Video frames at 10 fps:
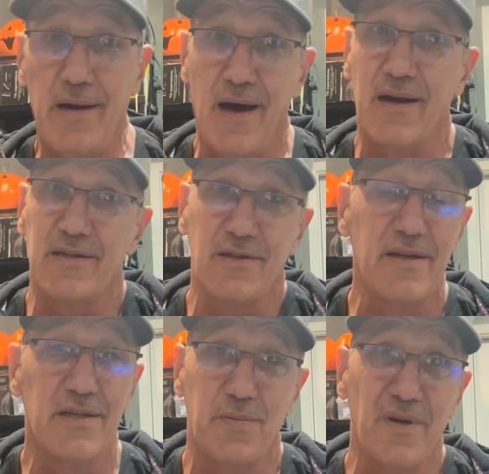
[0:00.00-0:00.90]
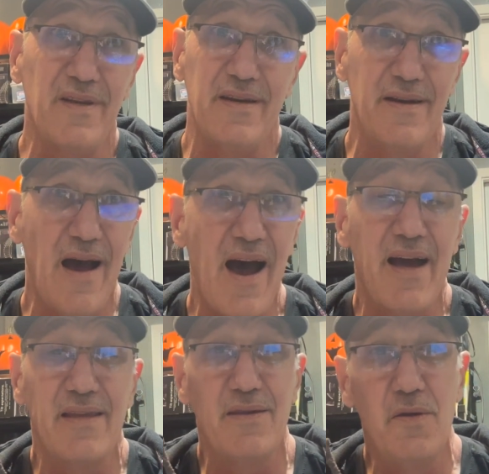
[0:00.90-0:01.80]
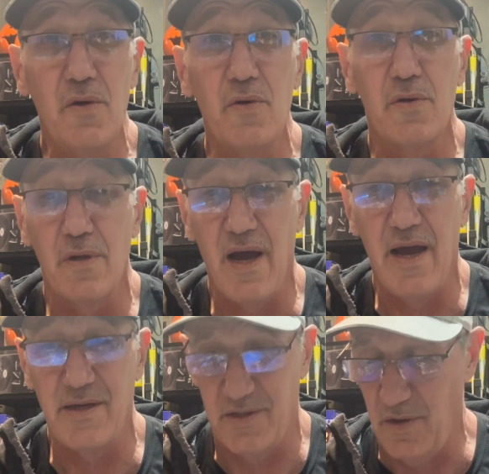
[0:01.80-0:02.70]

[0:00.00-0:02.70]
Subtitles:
honestly, it's really not utilized a